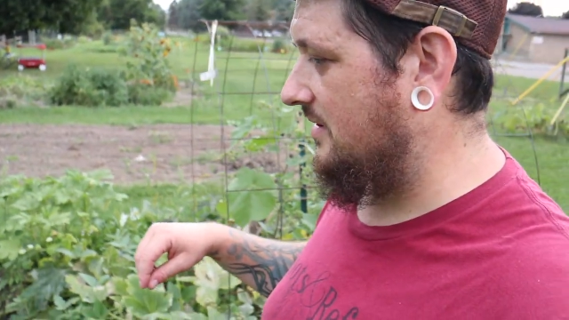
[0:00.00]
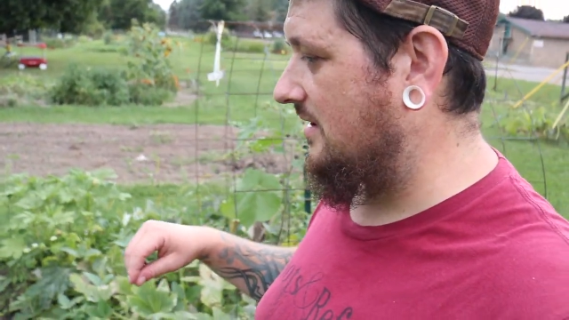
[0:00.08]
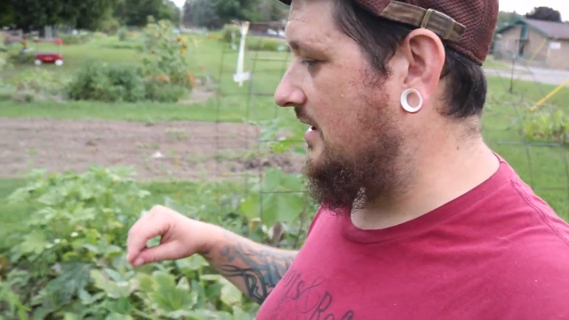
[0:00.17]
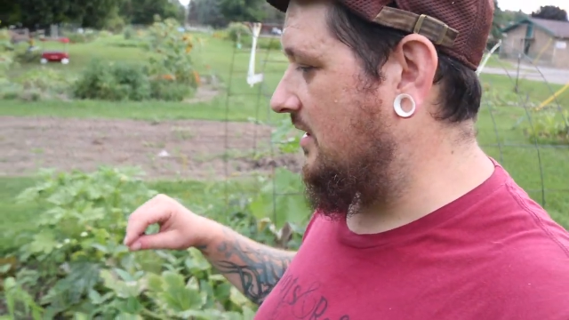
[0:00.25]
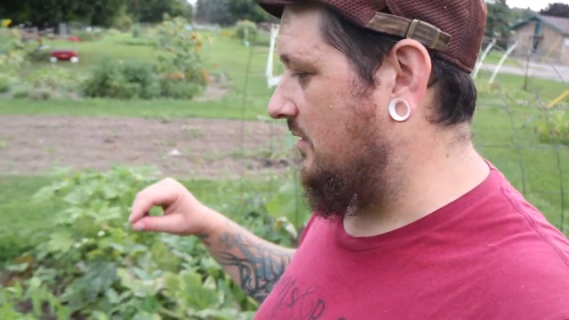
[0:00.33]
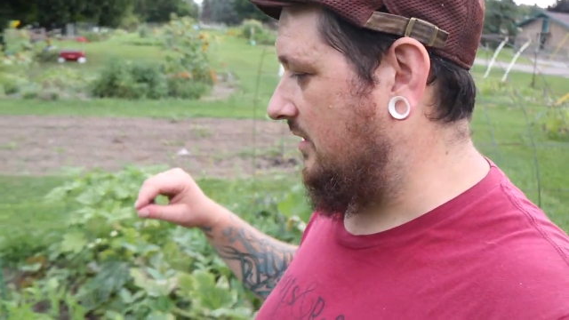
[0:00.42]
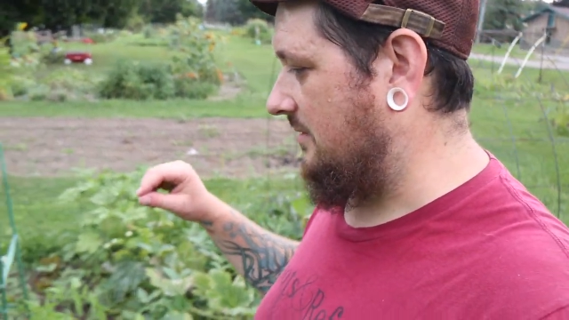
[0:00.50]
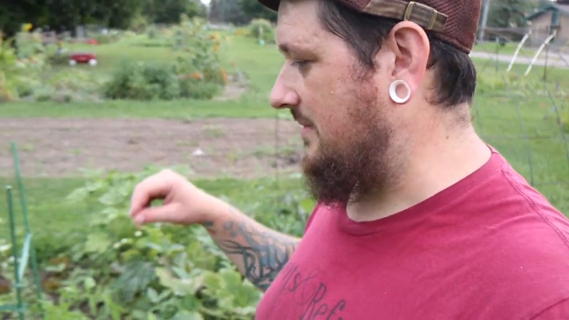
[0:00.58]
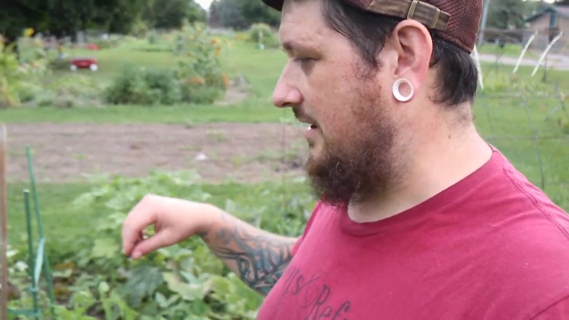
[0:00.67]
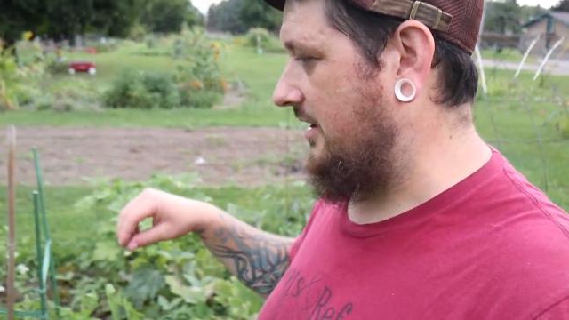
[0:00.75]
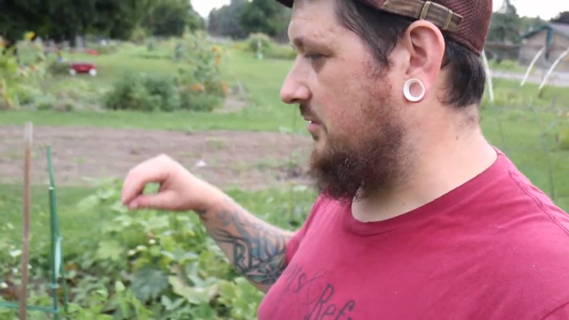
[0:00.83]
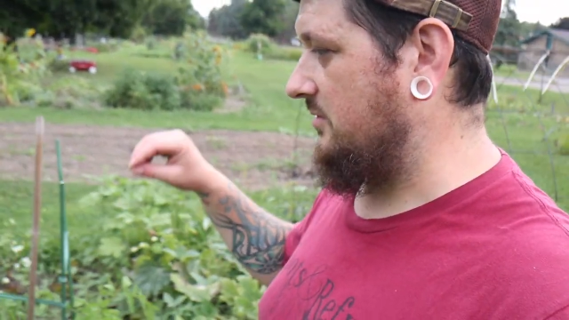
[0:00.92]
we'll come
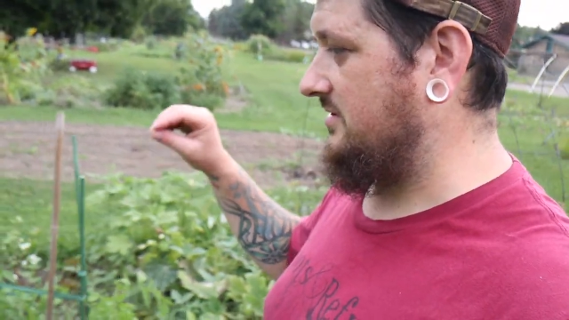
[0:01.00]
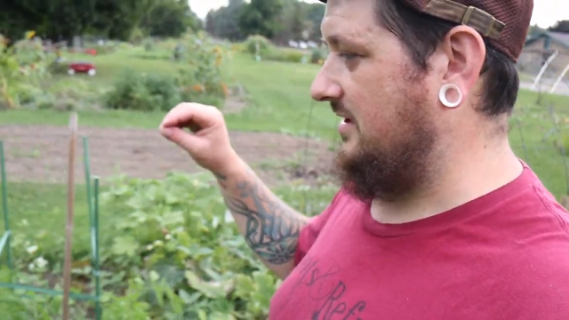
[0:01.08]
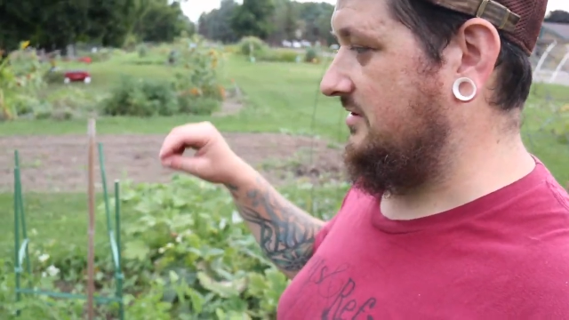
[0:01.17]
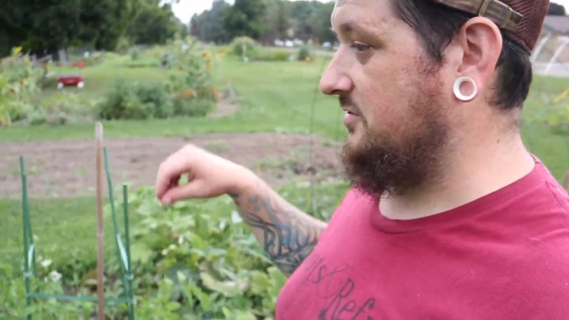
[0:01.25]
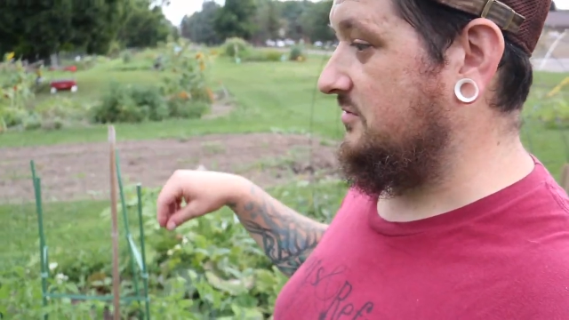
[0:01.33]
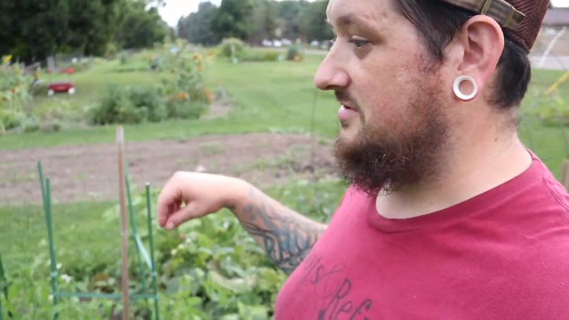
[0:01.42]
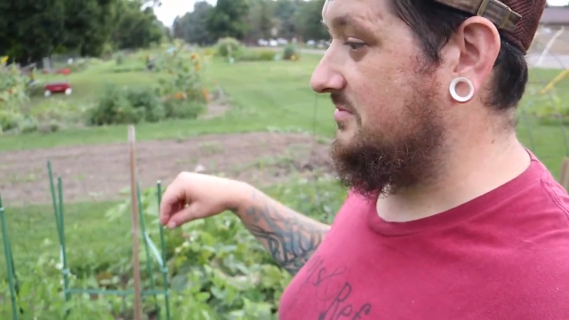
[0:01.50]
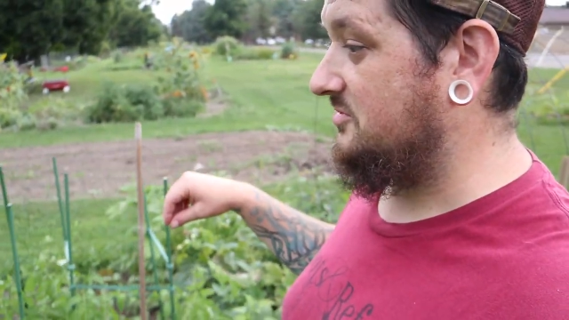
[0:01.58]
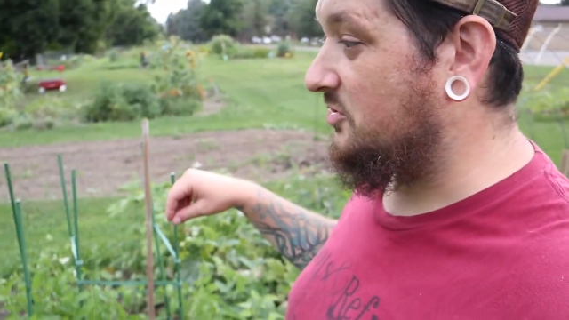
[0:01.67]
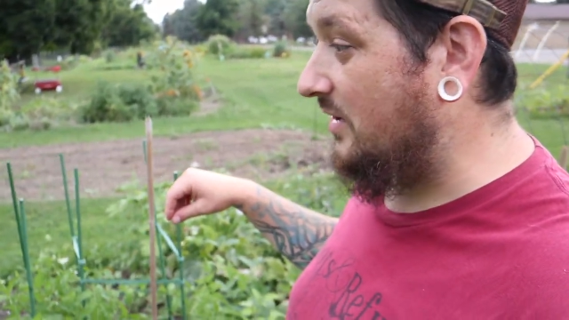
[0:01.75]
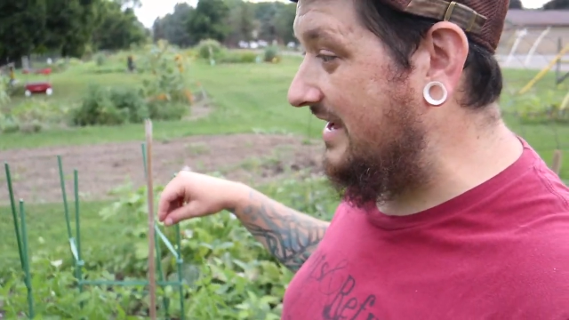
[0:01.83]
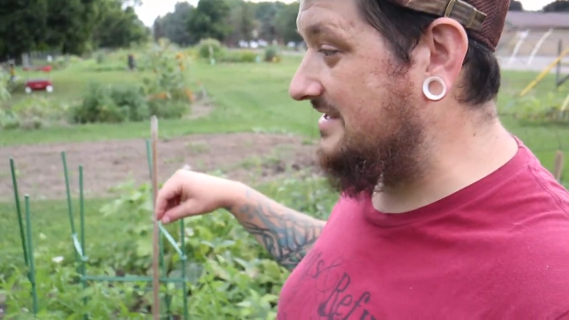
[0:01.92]
out here, we'll start doing some
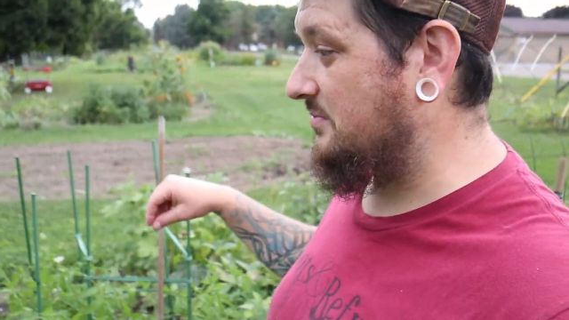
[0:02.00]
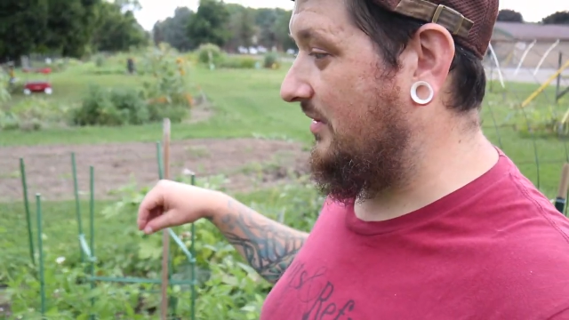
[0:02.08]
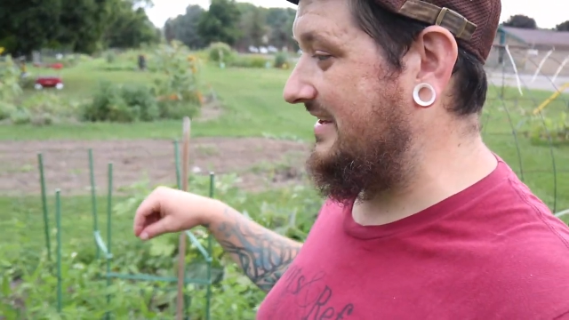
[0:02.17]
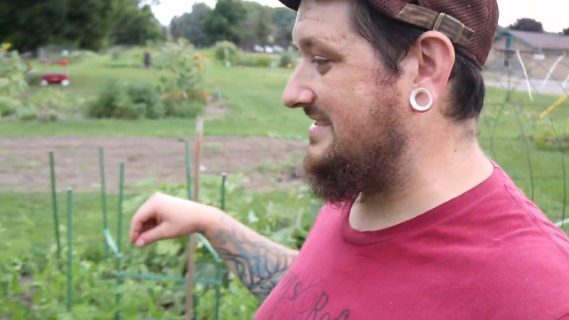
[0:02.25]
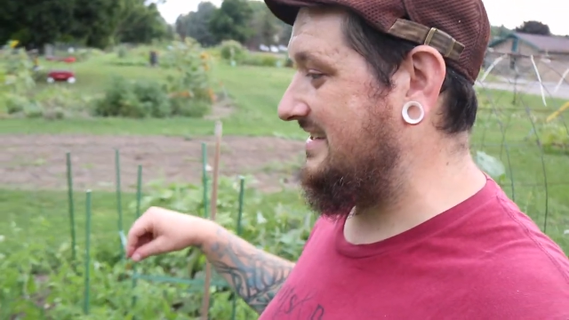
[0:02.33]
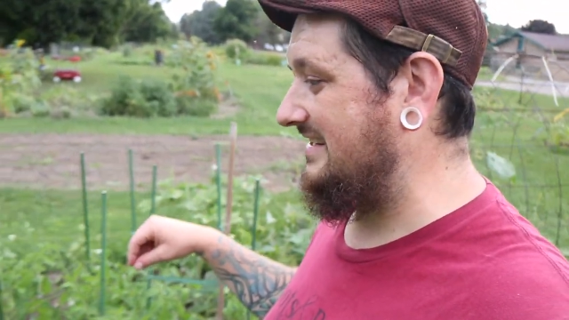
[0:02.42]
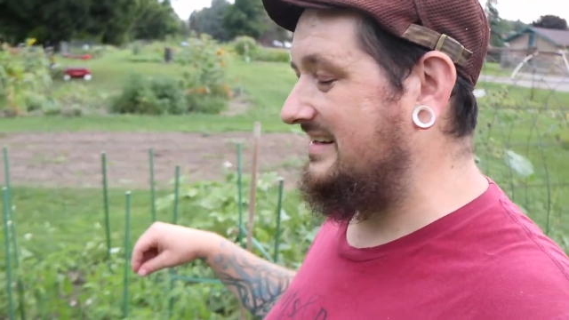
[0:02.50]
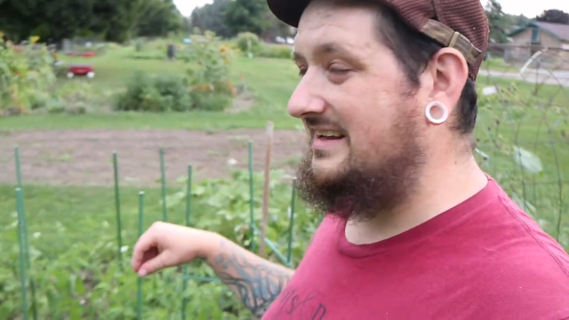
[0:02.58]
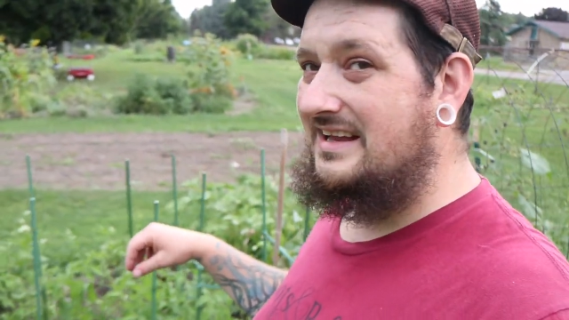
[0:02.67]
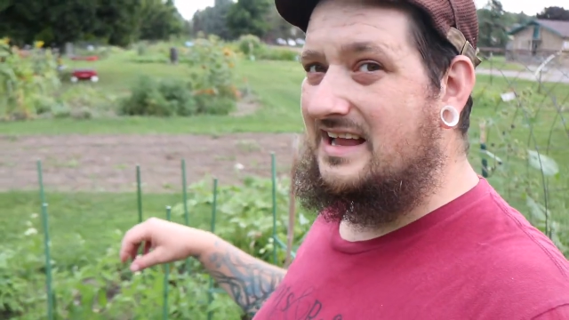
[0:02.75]
transplanting, and